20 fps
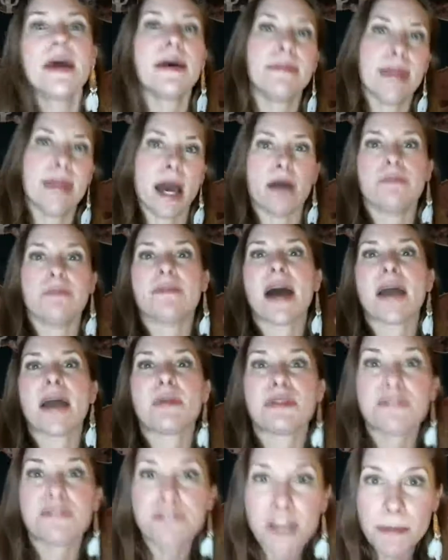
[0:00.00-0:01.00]
Now I
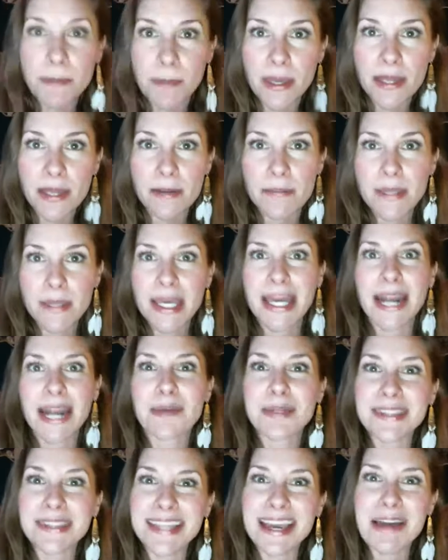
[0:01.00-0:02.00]
would flip it and I
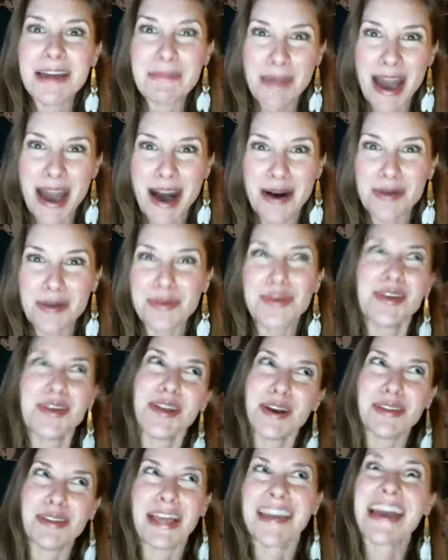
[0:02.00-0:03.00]
would think about, you
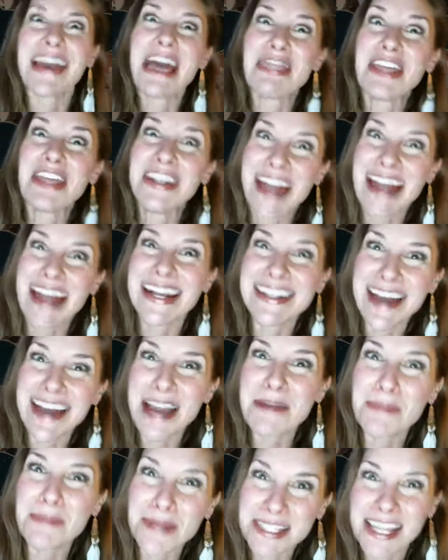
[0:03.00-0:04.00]
know, like the
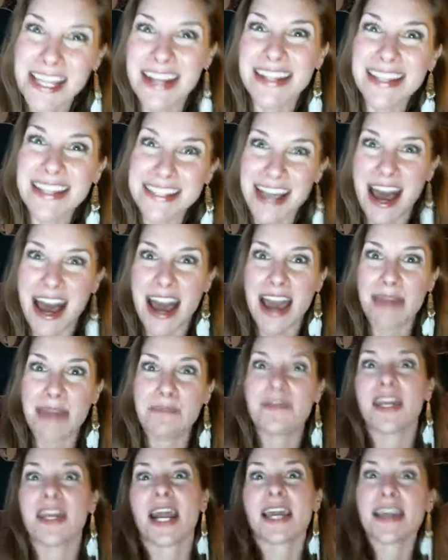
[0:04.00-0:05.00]
99% of the time
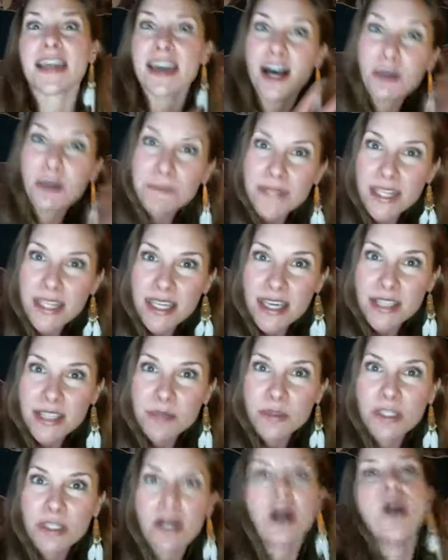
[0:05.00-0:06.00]
that I helped the kids
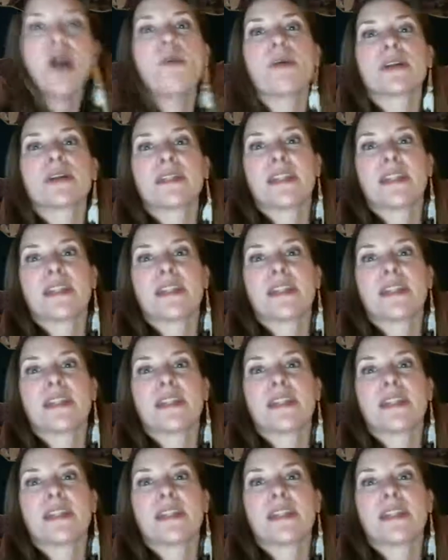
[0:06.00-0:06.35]
with their homework,